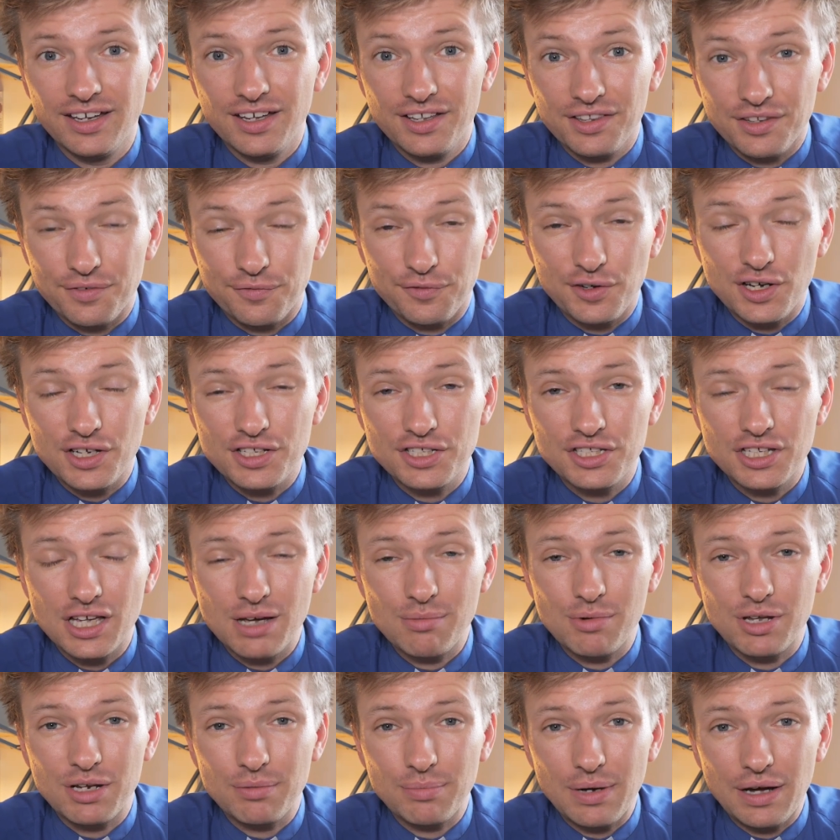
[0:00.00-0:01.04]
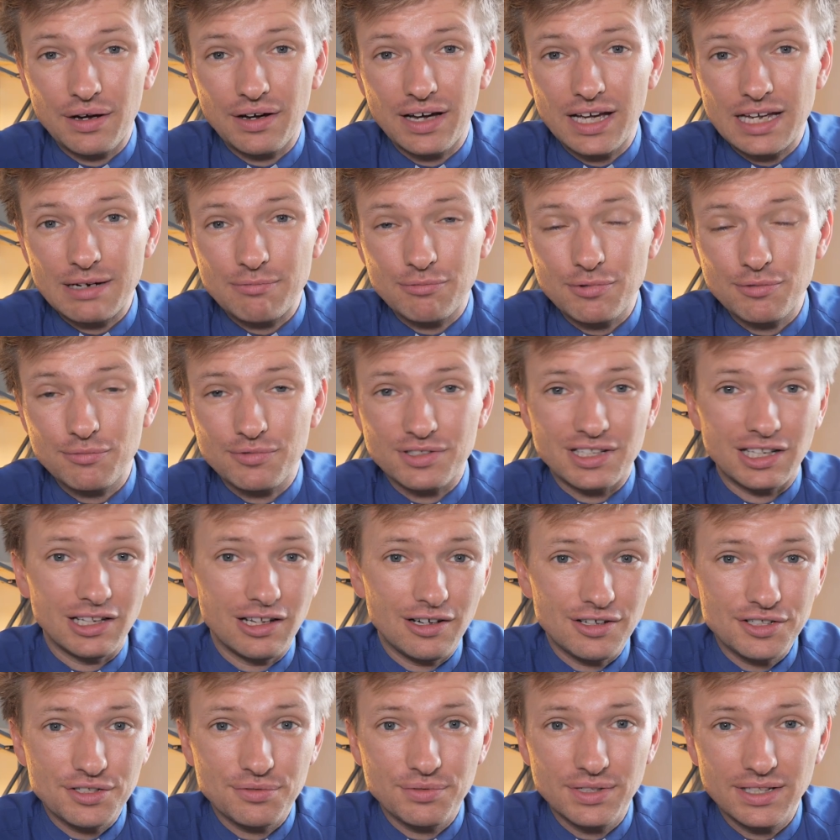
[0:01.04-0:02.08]
The first sermon about Abram was
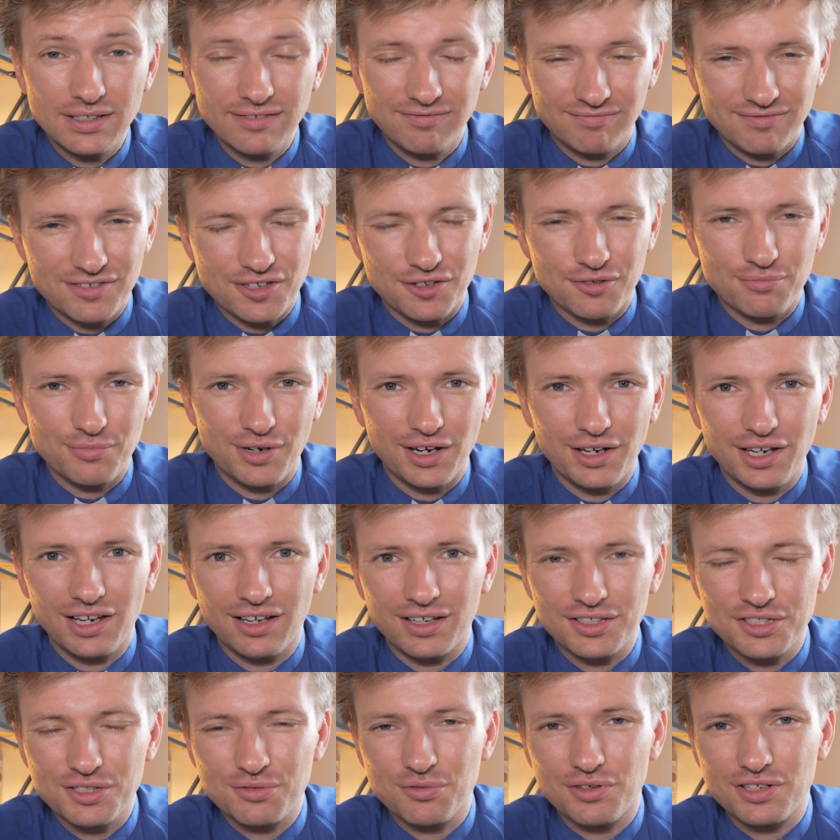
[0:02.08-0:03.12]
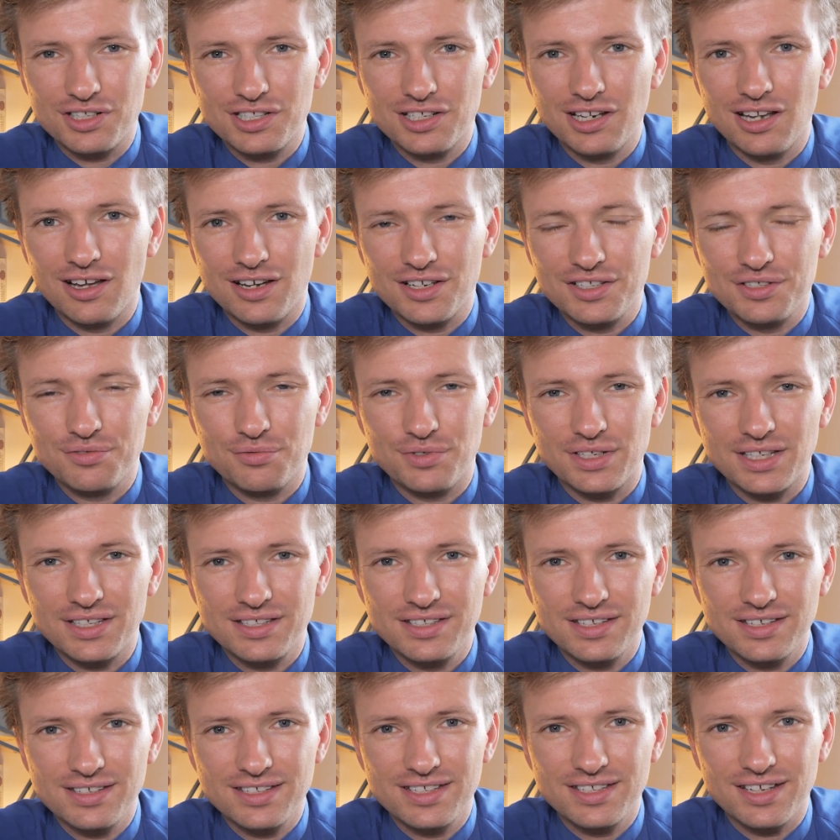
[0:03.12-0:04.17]
last week, so you might like to watch last
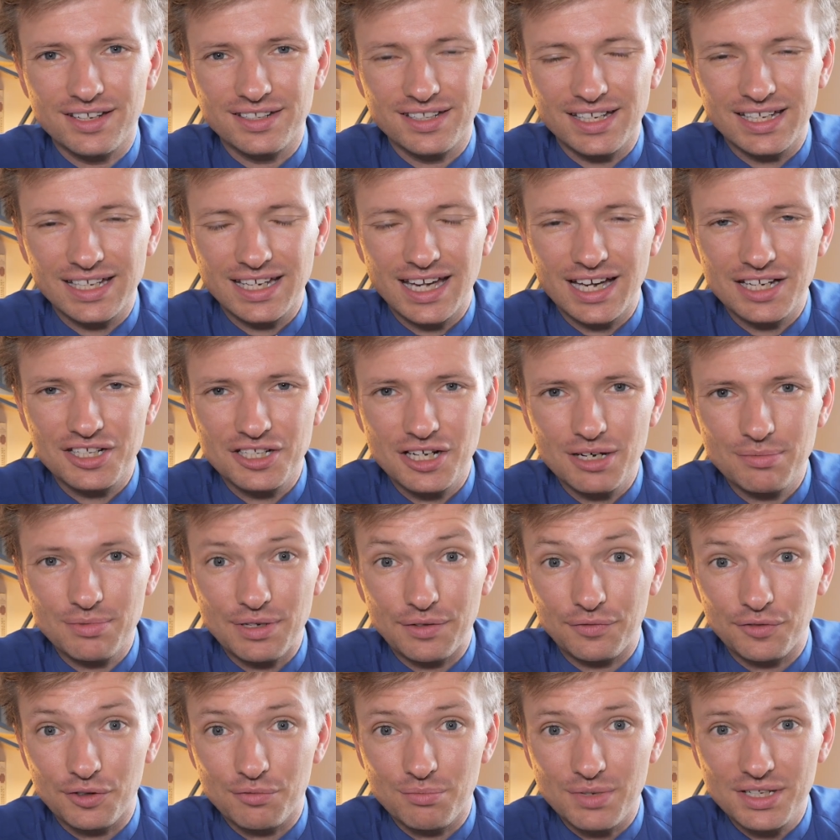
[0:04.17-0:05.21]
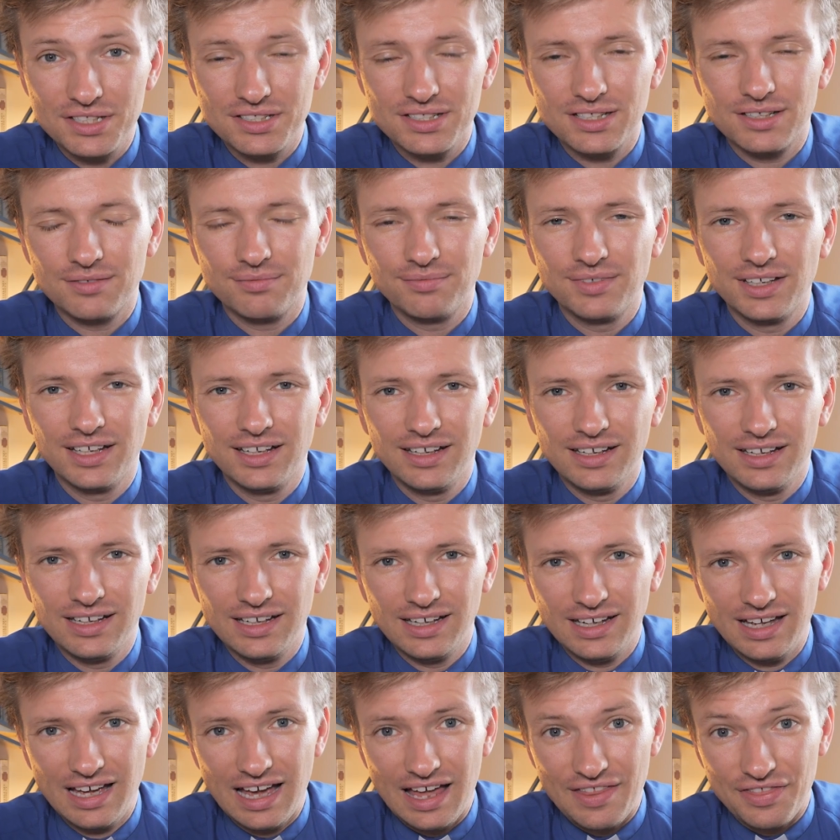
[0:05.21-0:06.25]
week's Sunday catch up if you missed it.
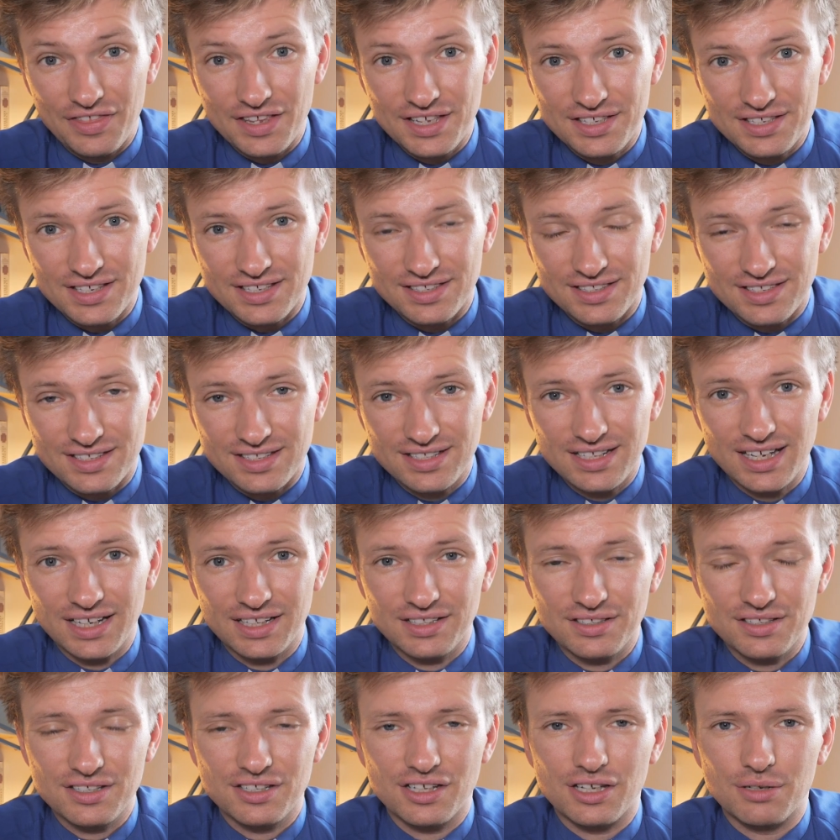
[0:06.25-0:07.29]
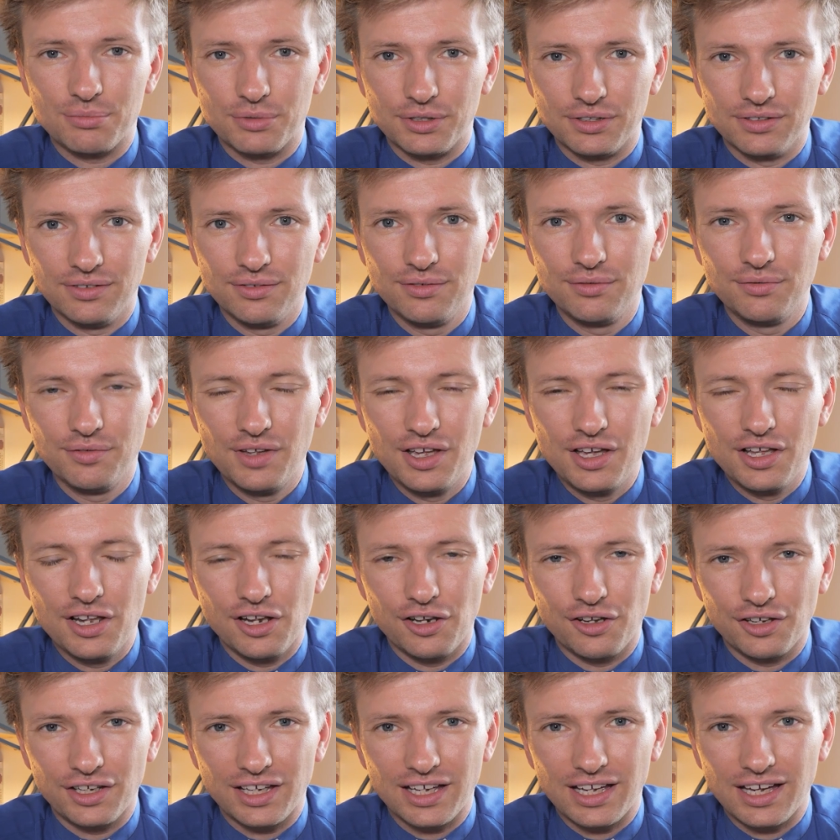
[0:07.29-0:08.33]
This is the second sermon,
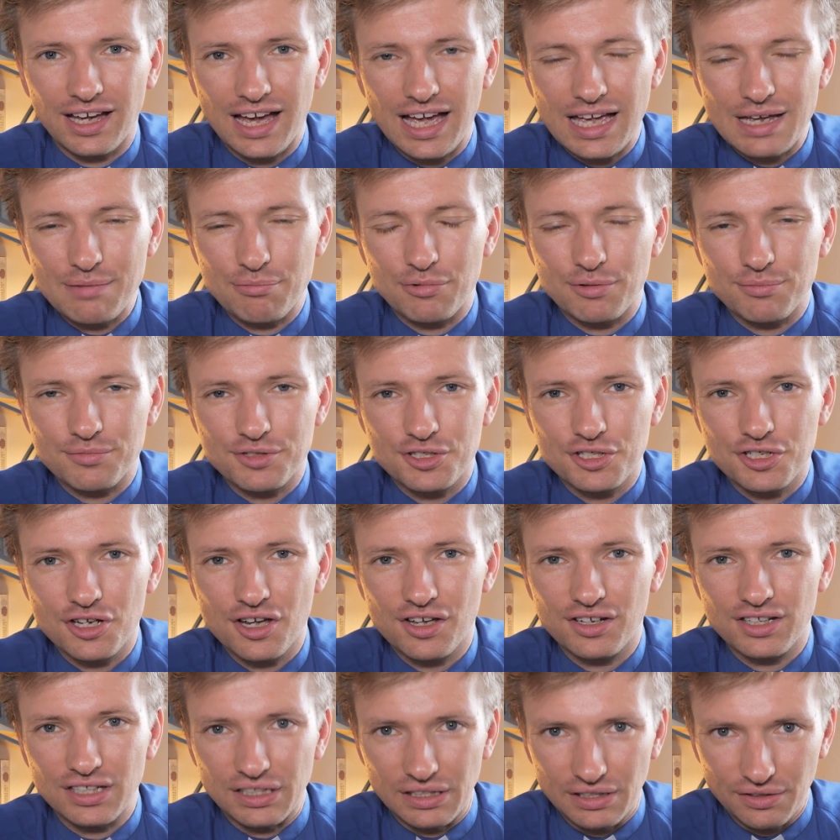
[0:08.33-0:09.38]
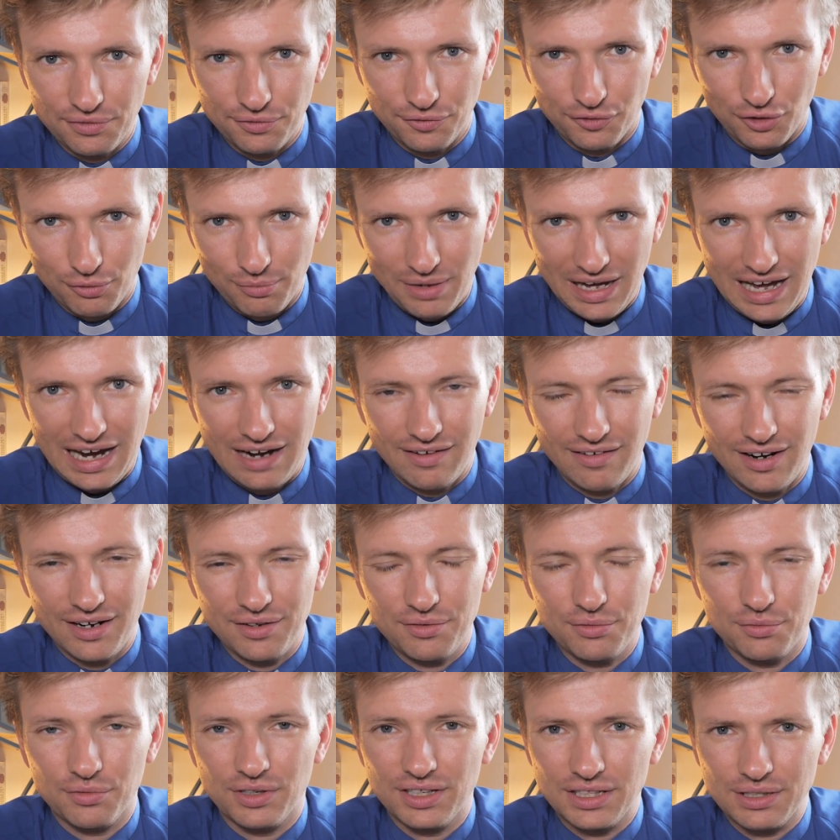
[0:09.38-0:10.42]
looking at Abram's journey from Haran,
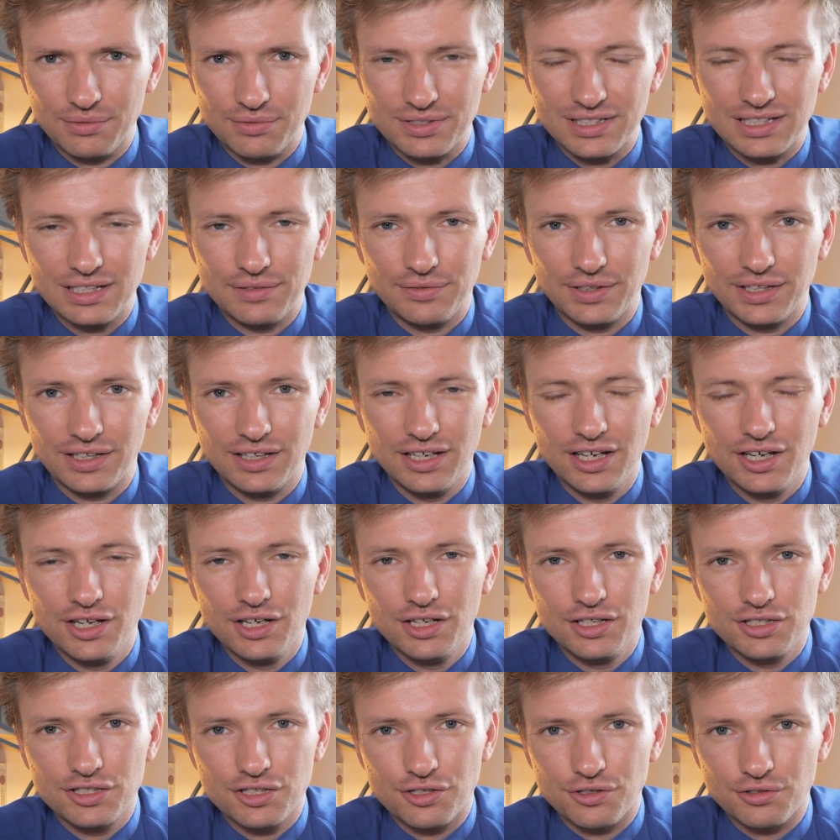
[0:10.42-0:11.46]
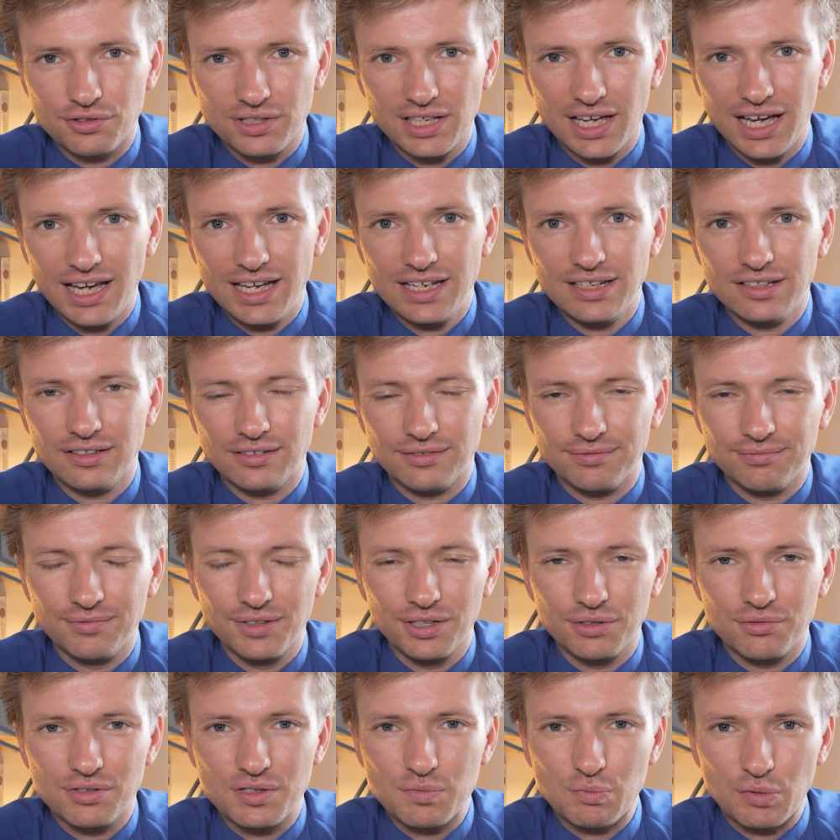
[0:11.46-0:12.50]
where he was living, to Canaan,
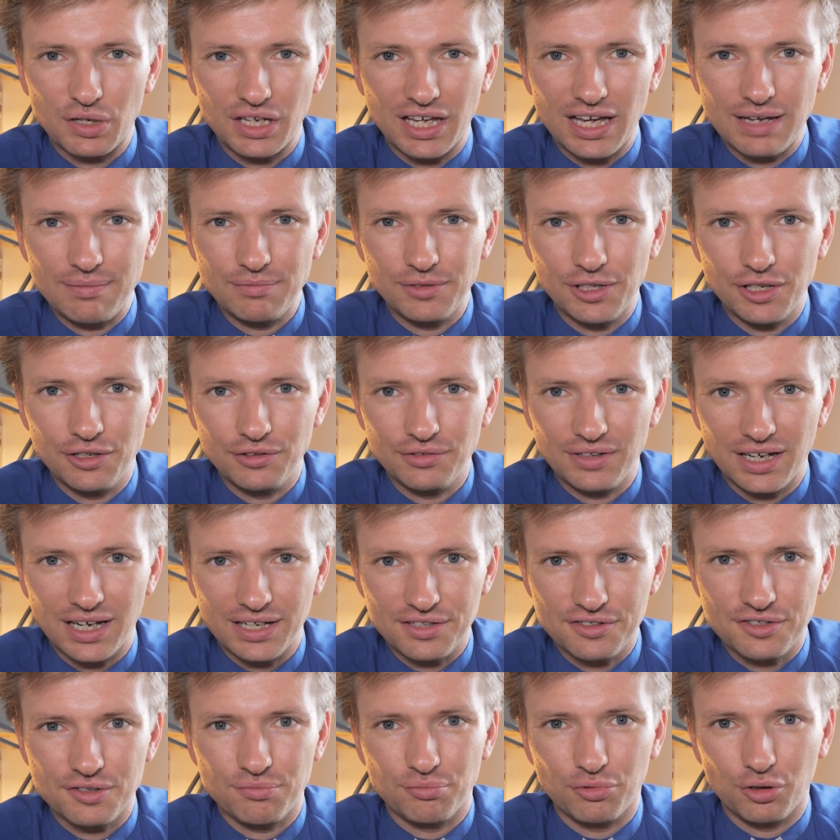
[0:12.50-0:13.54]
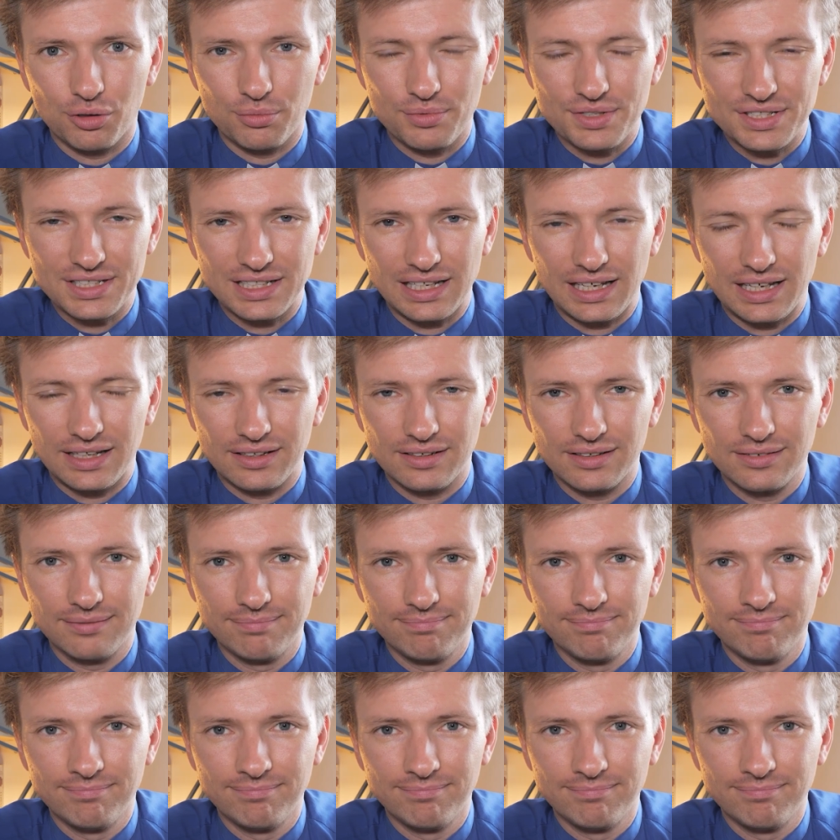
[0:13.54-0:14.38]
which became known as the Promised Land.